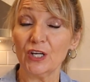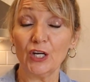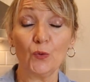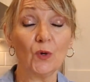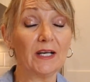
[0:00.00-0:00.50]
you're
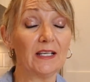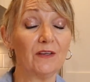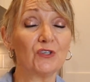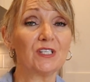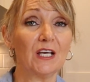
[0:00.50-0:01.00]
going to want to
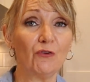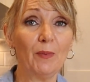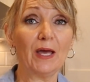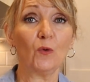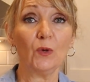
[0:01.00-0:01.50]
give yourself
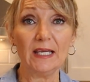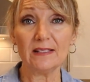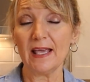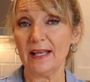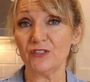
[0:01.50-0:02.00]
about a
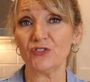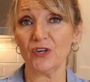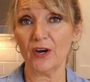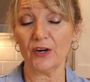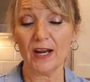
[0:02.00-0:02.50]
week's head
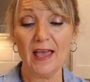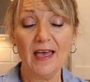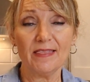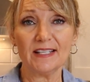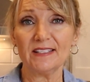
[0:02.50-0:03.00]
start.
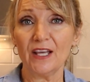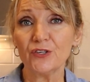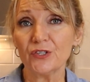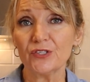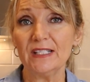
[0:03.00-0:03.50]
The
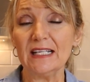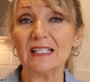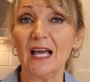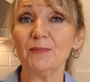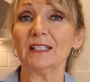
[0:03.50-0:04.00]
centers need
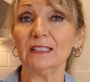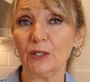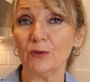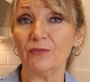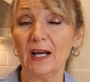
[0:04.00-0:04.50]
time to
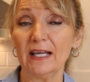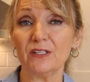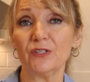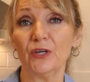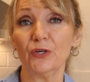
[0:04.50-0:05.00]
liquefy,
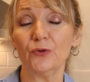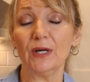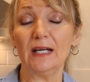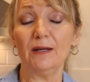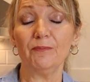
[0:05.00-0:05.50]

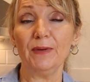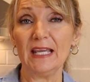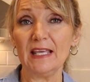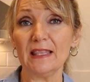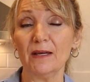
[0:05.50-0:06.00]
so
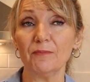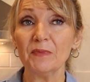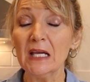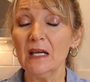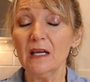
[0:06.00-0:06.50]
making them
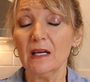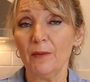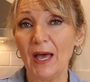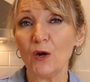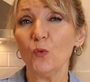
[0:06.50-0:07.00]

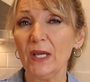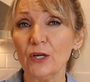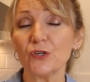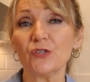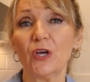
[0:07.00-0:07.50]
about a
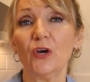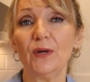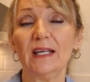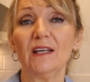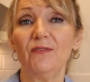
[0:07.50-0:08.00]
week or
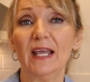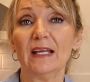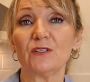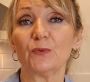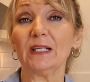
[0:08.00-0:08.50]
so in
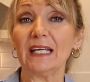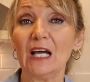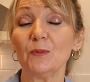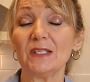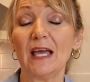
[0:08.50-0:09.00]
advance really
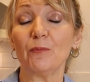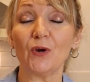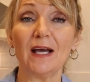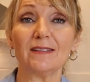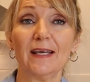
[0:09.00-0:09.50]
helps that
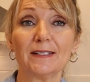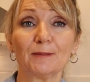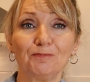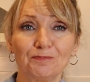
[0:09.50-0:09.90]
process.